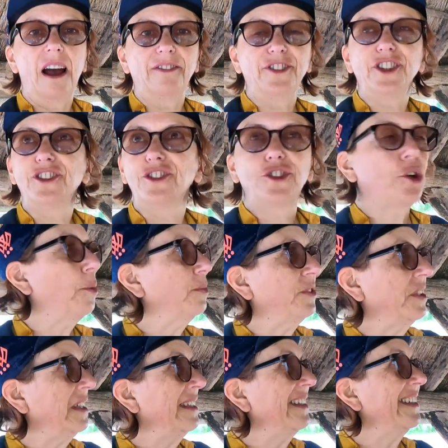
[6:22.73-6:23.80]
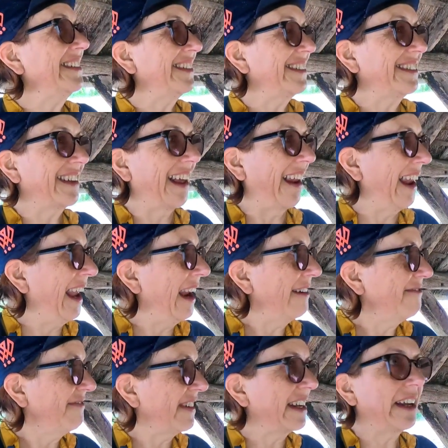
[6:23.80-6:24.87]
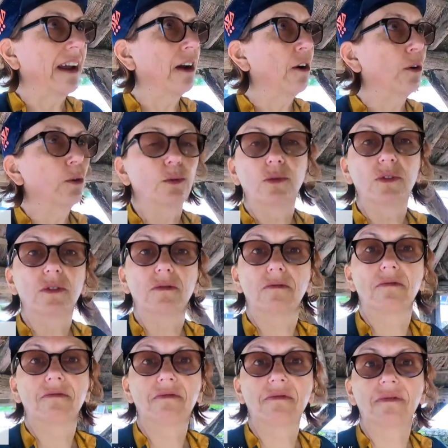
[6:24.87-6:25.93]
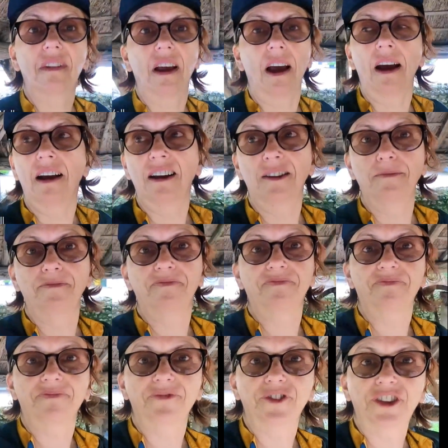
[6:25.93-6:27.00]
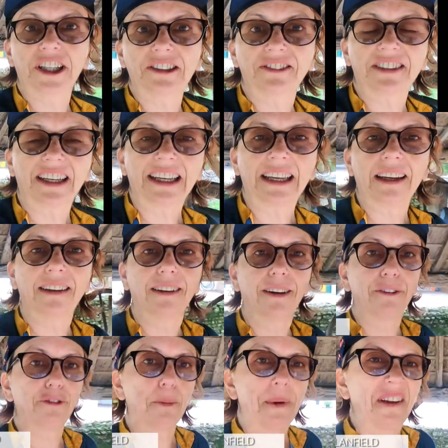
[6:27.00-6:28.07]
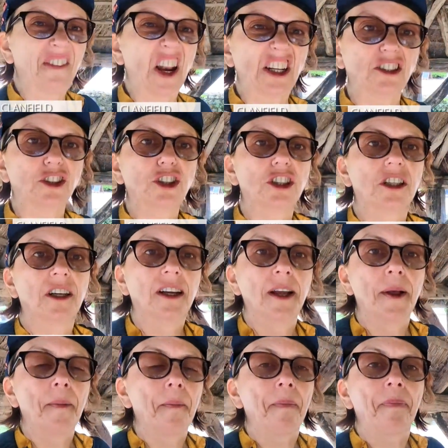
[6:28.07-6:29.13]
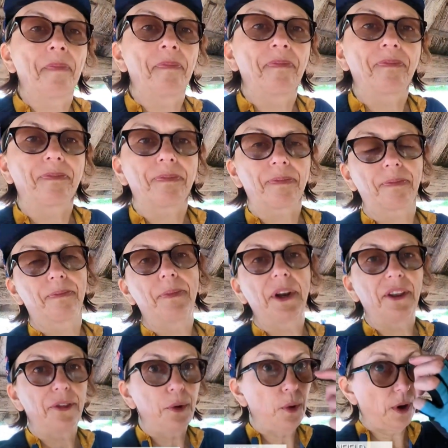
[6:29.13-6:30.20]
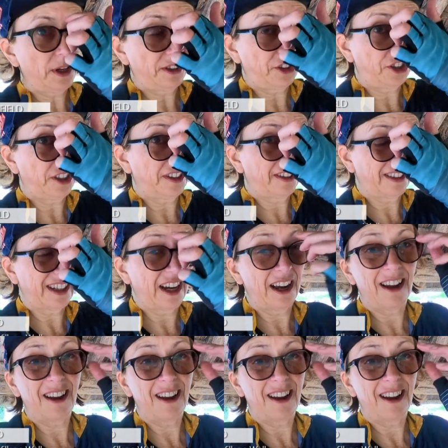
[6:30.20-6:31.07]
Just stopped in this lovely old shelter here for a bit of lunch, but I thought I'd just